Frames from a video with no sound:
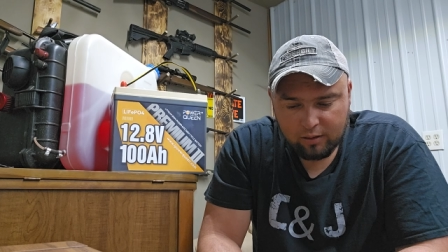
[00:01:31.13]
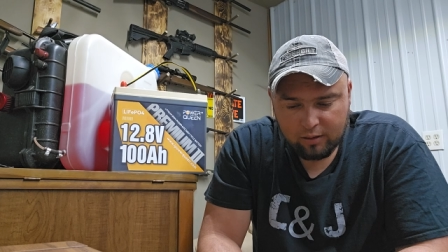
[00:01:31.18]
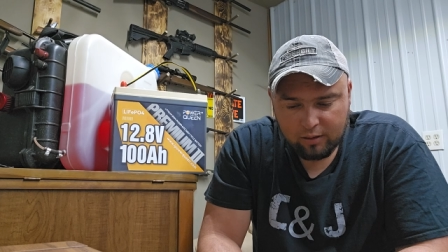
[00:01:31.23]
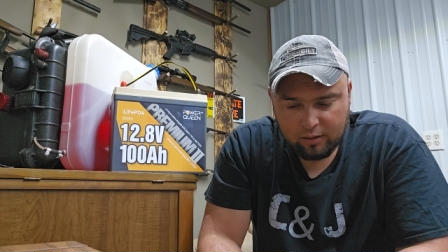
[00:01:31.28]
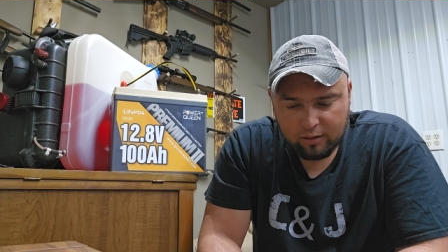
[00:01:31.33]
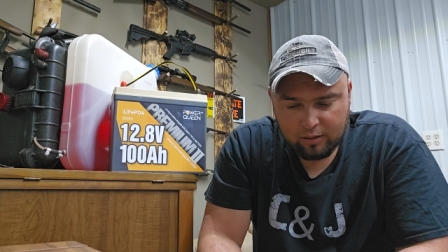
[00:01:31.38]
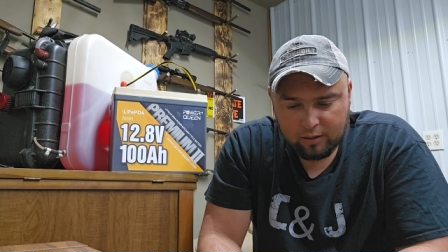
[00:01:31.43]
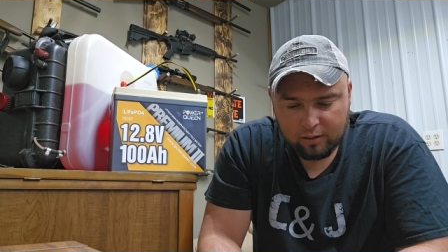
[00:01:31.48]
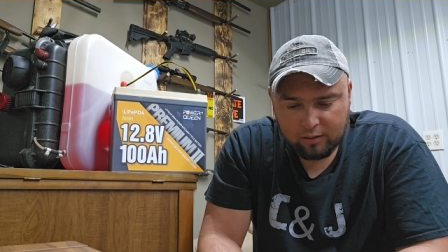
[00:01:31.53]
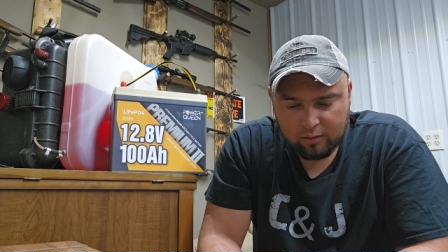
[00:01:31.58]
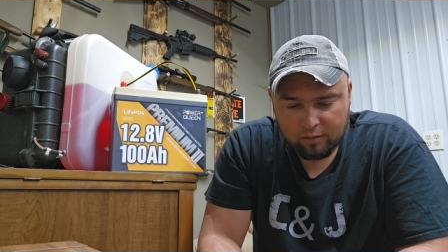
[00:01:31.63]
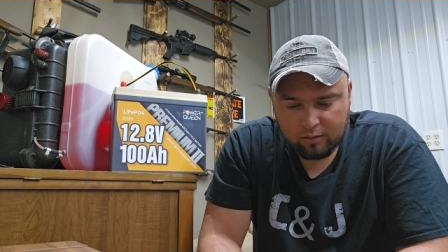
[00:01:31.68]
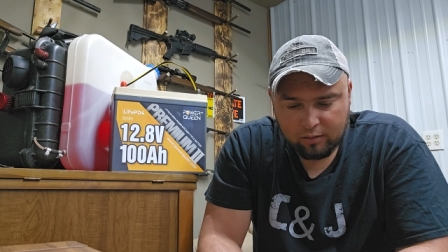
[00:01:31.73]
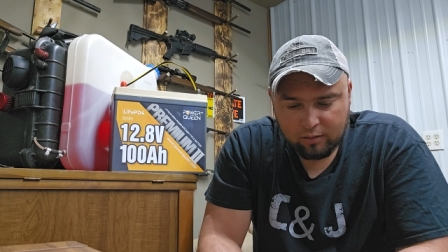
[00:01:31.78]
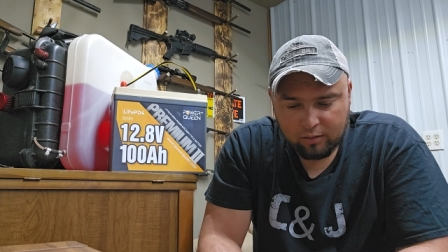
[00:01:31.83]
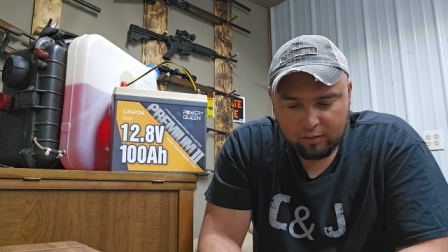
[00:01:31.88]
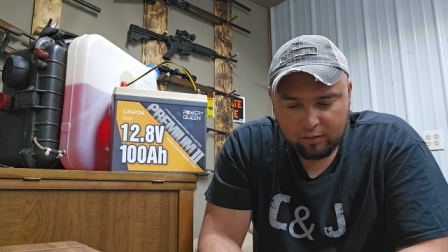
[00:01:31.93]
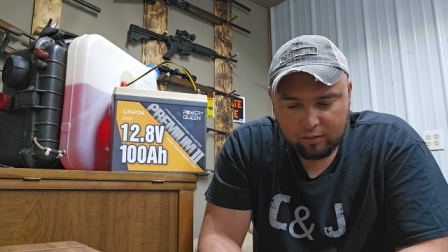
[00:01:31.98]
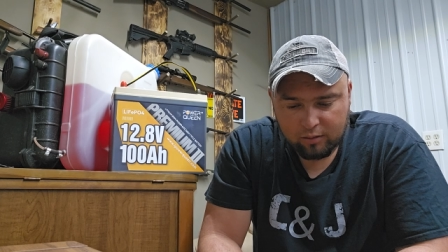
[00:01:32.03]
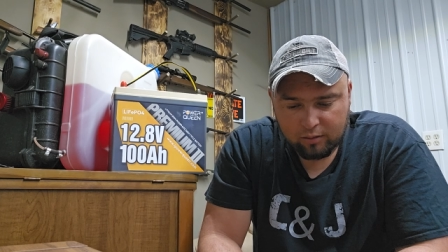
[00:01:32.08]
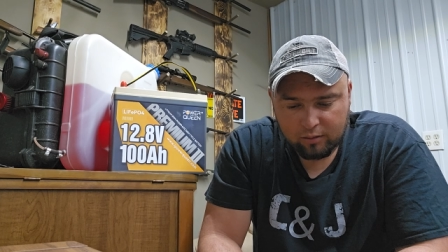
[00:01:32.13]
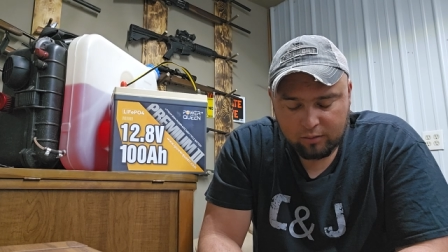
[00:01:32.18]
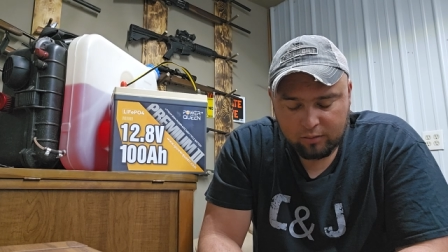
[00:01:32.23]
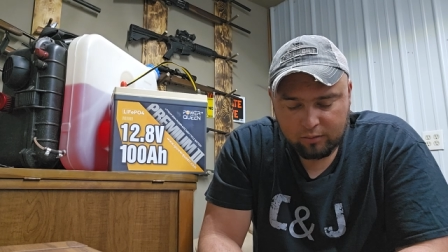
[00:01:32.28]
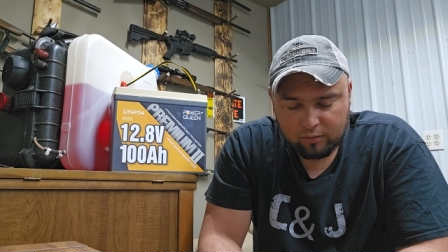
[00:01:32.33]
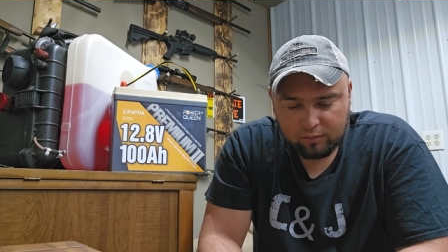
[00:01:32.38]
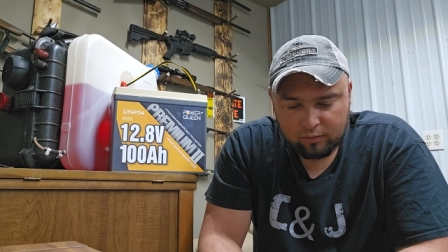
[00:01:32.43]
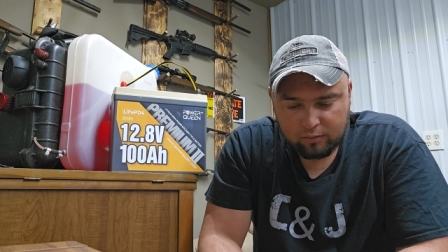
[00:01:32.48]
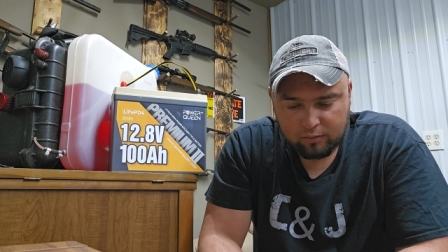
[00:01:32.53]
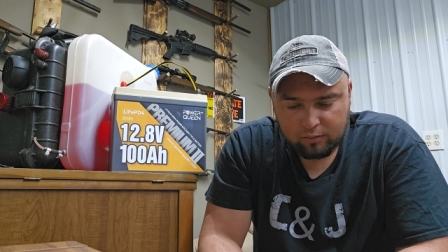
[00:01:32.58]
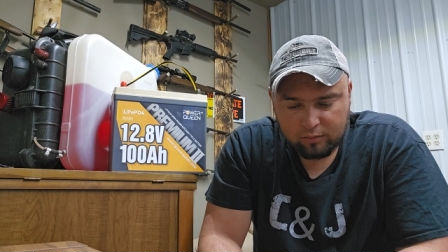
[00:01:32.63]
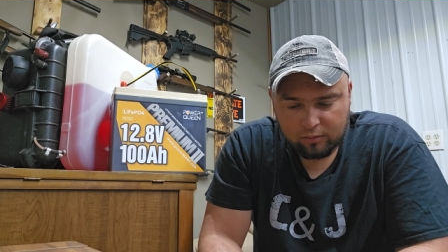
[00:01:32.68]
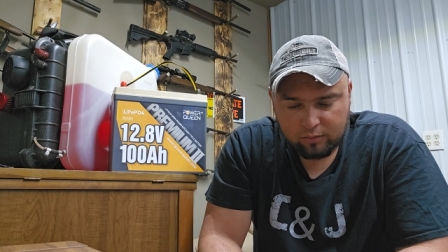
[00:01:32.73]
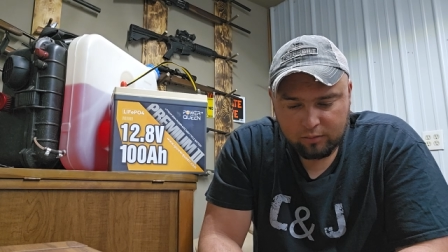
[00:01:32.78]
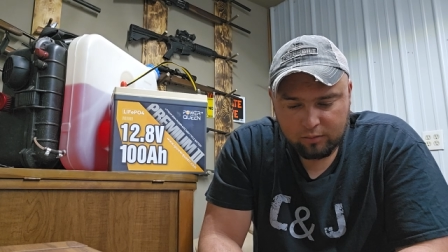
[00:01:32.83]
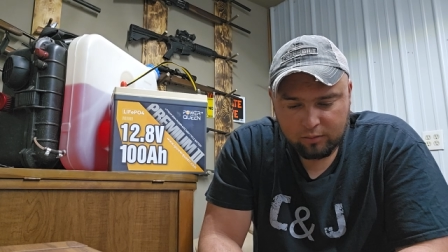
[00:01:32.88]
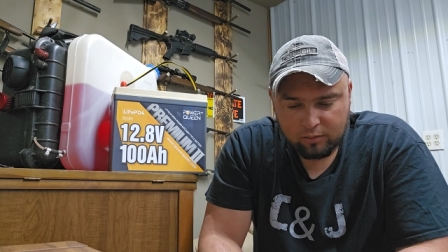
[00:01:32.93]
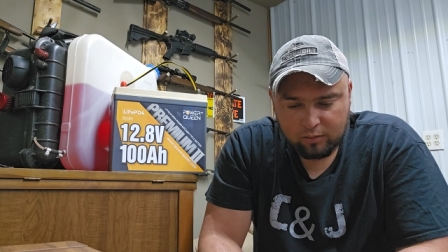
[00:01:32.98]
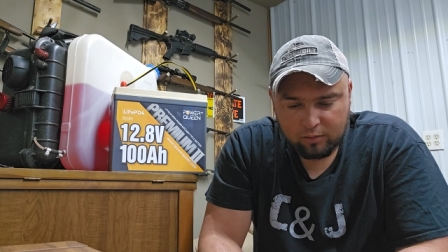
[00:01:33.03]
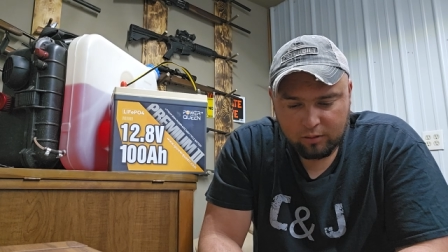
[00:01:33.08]
and uh,
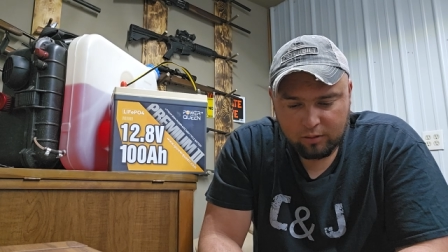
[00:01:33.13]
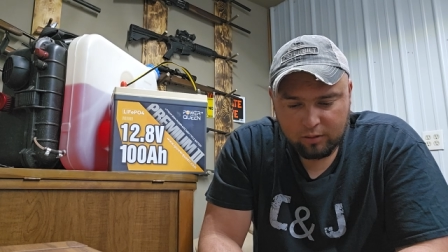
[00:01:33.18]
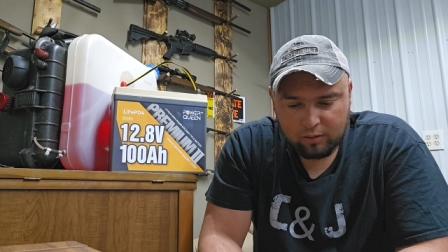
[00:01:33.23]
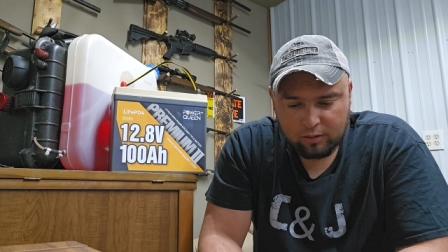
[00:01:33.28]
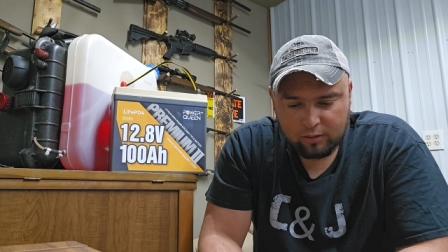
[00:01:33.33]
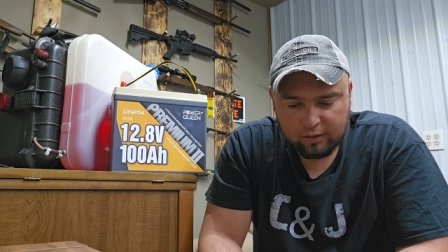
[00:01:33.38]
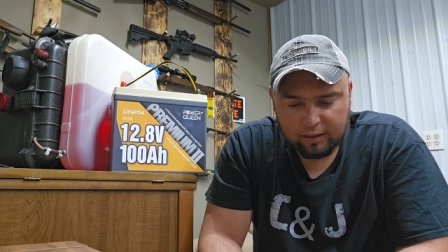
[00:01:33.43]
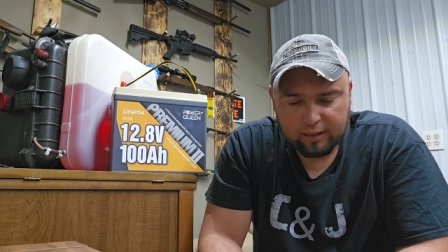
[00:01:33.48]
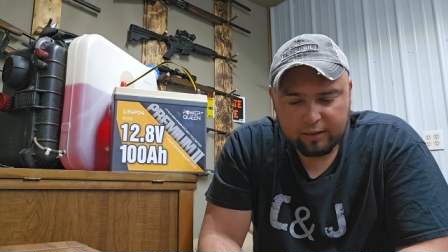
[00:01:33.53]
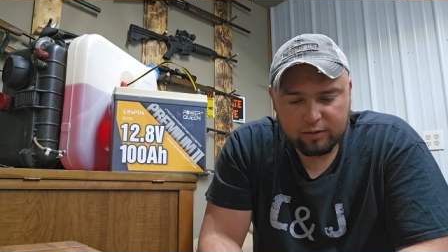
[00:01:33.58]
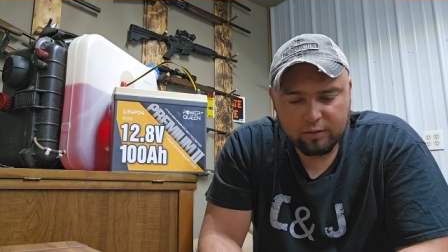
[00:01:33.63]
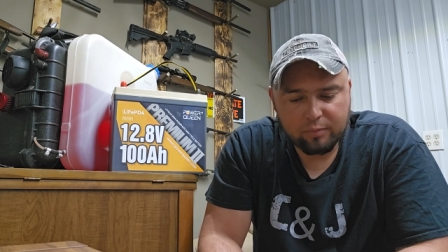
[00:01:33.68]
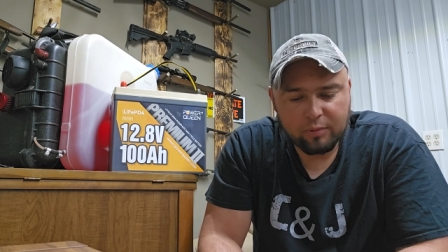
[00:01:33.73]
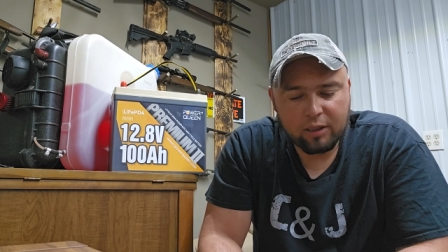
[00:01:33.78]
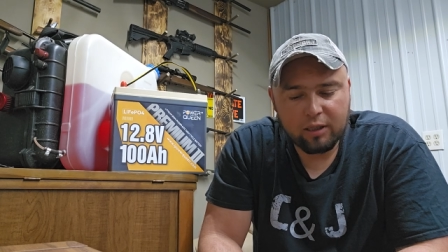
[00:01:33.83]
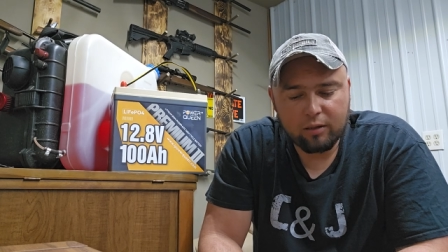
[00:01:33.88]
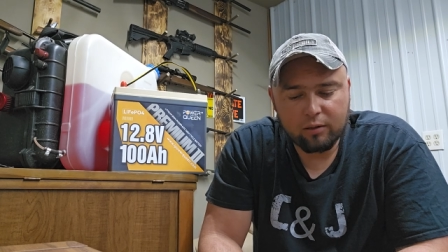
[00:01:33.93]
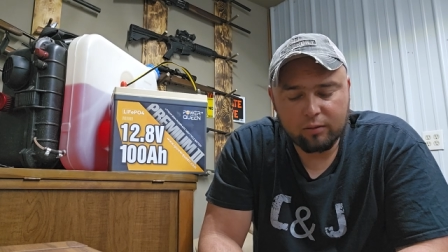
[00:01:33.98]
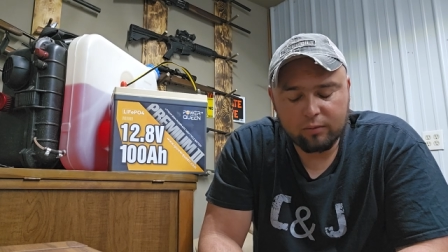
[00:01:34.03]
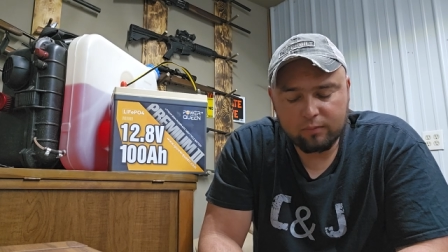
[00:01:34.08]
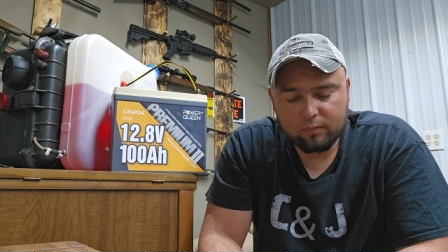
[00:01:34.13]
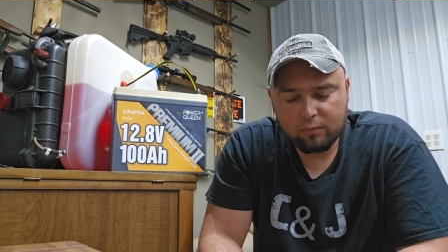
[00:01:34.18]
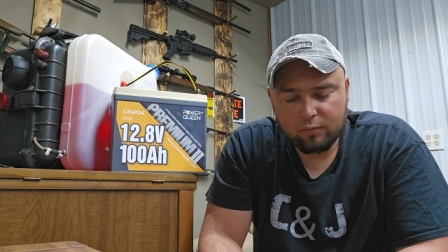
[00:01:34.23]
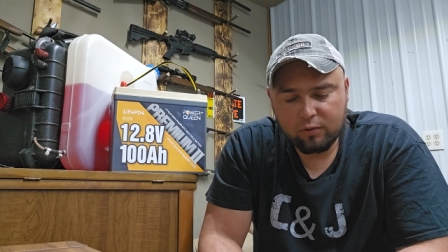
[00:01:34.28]
takes about